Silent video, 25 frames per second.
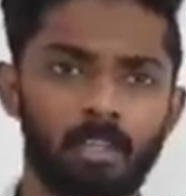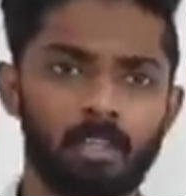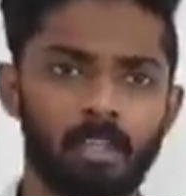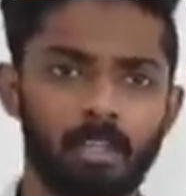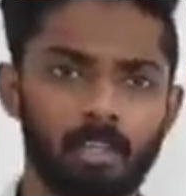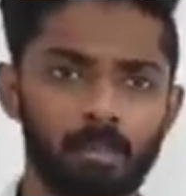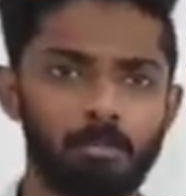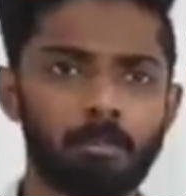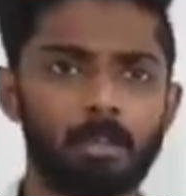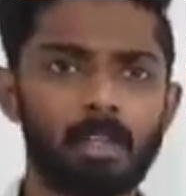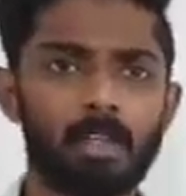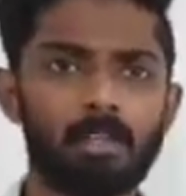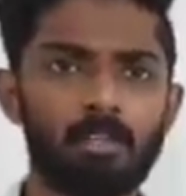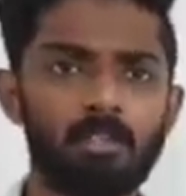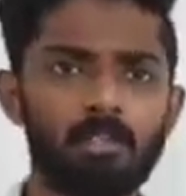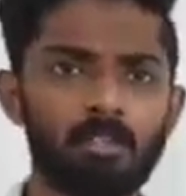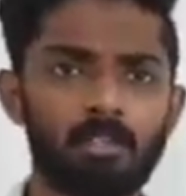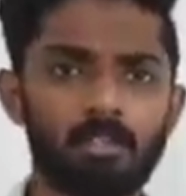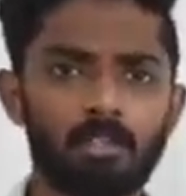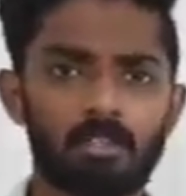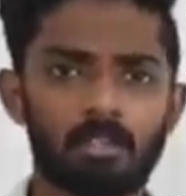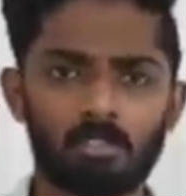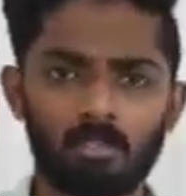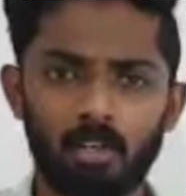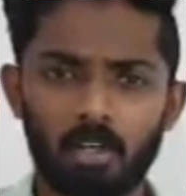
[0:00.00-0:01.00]
It means
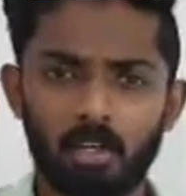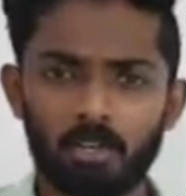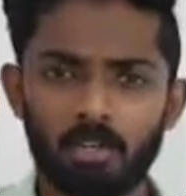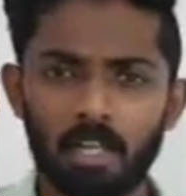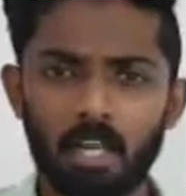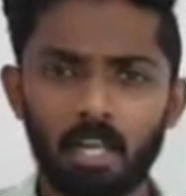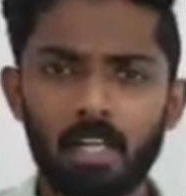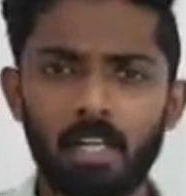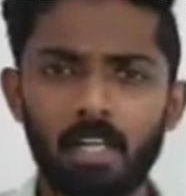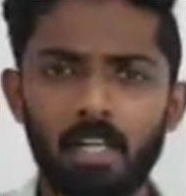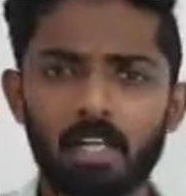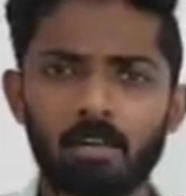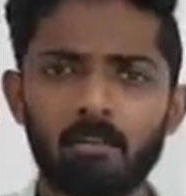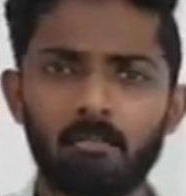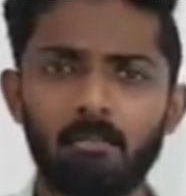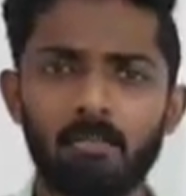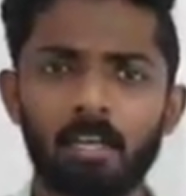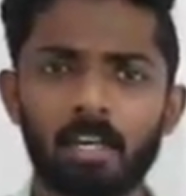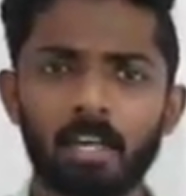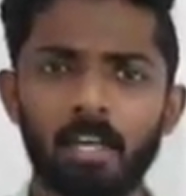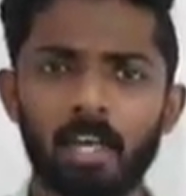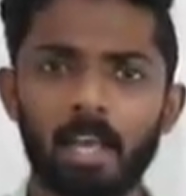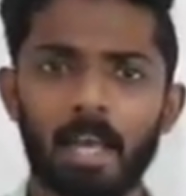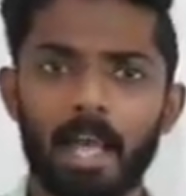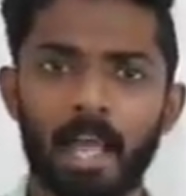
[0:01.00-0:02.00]
she treated
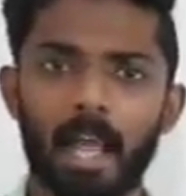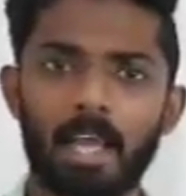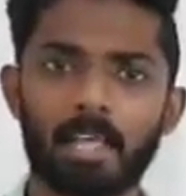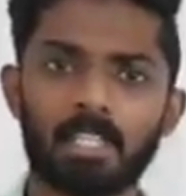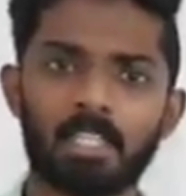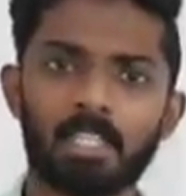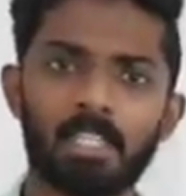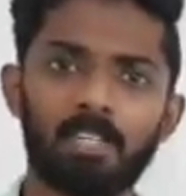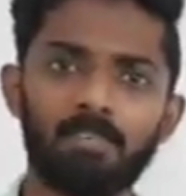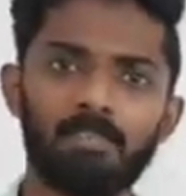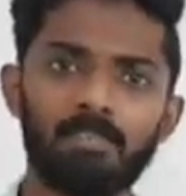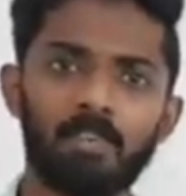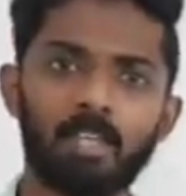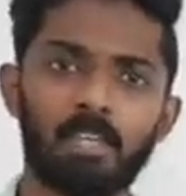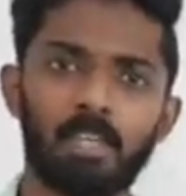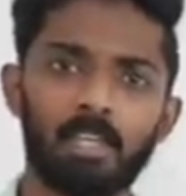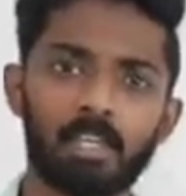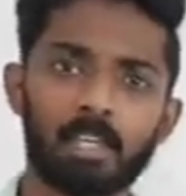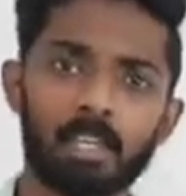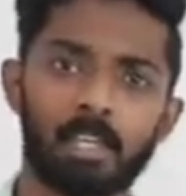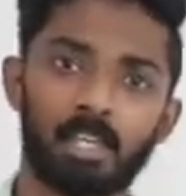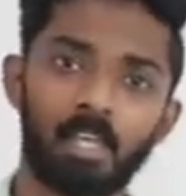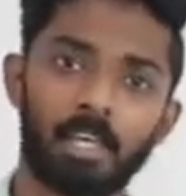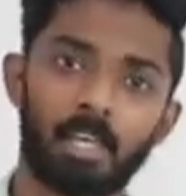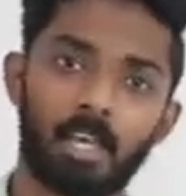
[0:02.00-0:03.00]
him as if
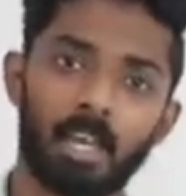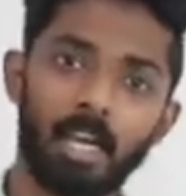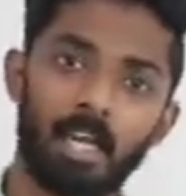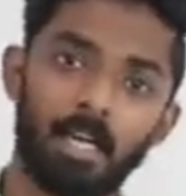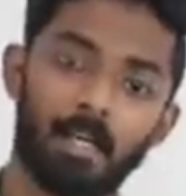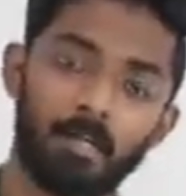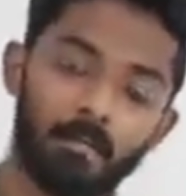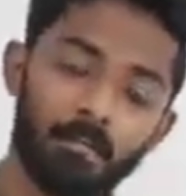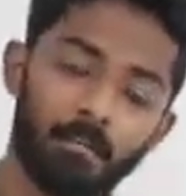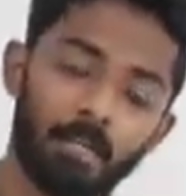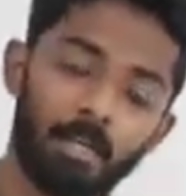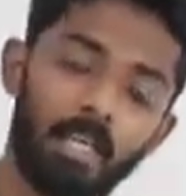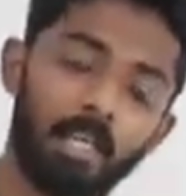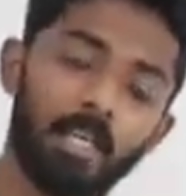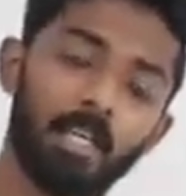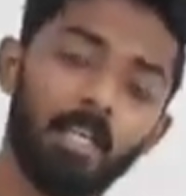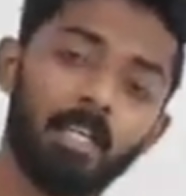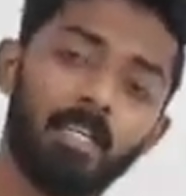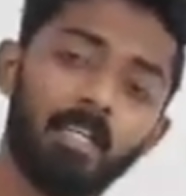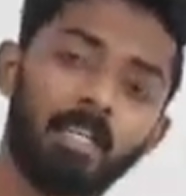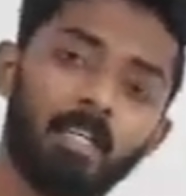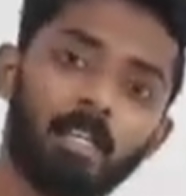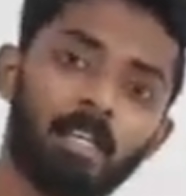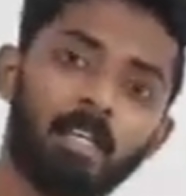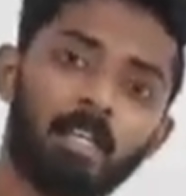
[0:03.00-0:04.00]
he had
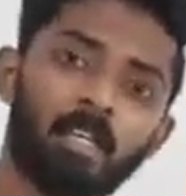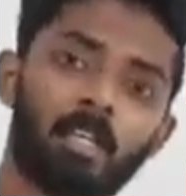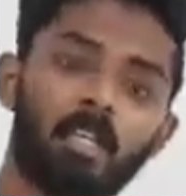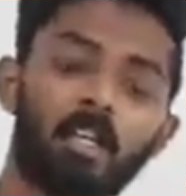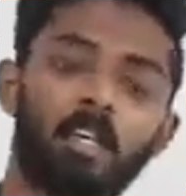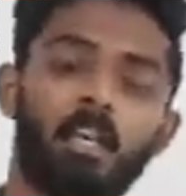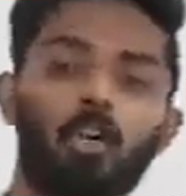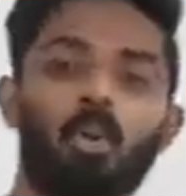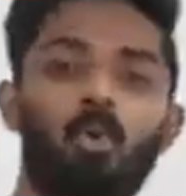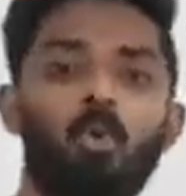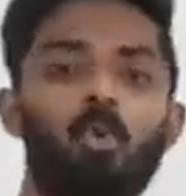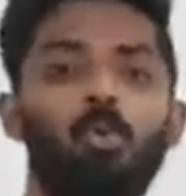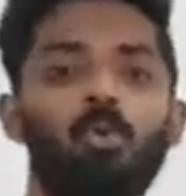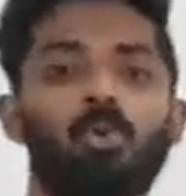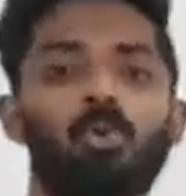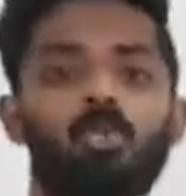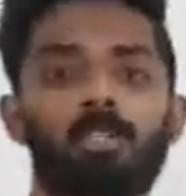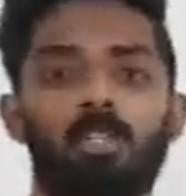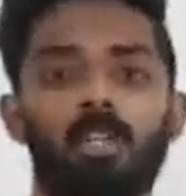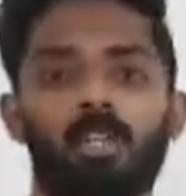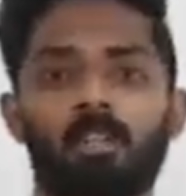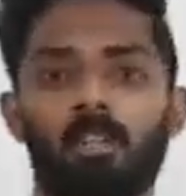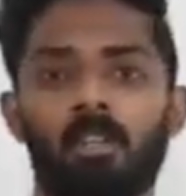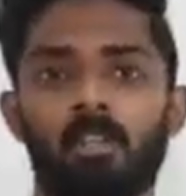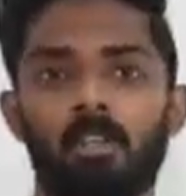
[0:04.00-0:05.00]
been her own
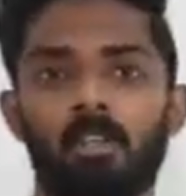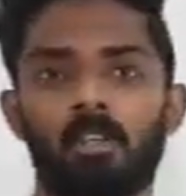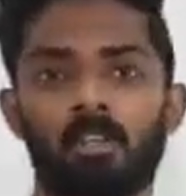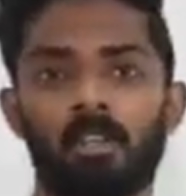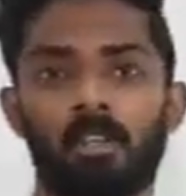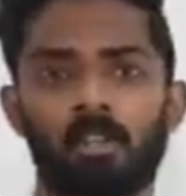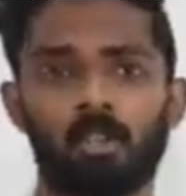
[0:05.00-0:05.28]
son.